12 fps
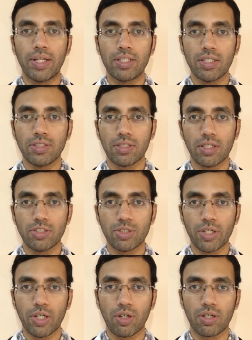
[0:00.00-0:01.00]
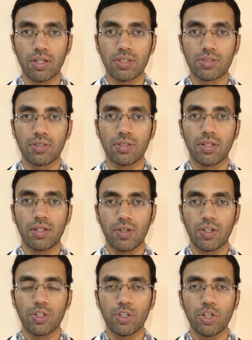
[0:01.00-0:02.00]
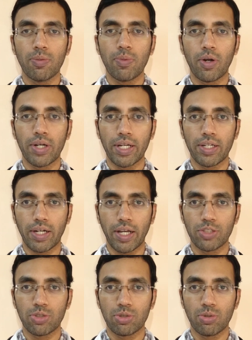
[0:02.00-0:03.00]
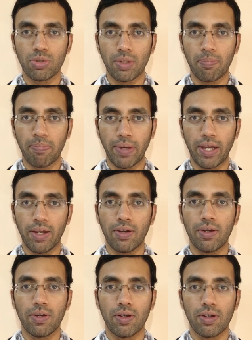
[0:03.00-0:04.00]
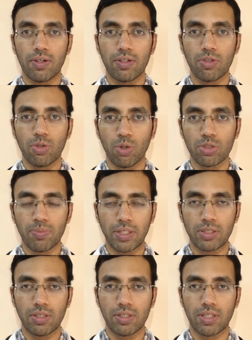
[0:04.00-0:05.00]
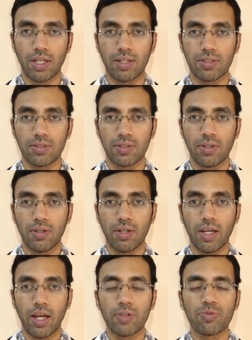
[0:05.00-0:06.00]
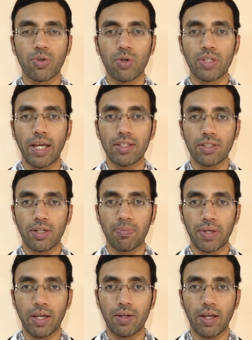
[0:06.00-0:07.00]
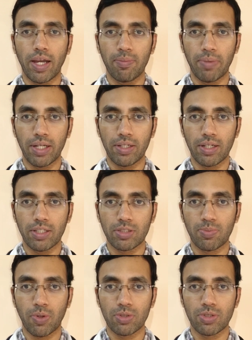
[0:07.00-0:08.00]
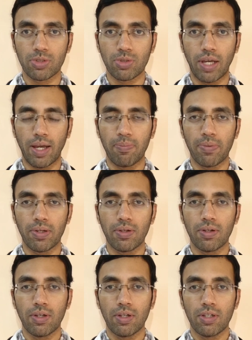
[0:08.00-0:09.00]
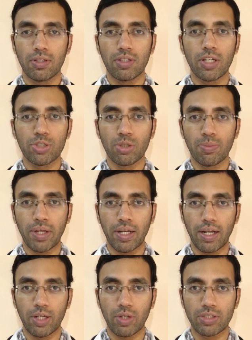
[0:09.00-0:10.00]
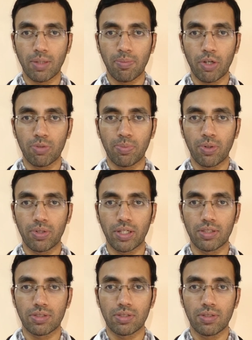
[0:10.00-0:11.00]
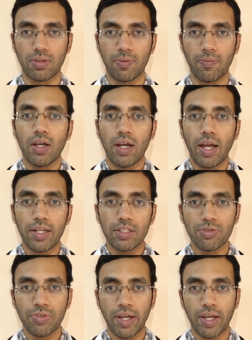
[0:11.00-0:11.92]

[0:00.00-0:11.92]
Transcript: when this injury occurs, your body tries to repair those muscle cells. And for that repair and maintenance process to happen, there should be an adequate supply of proteins. Another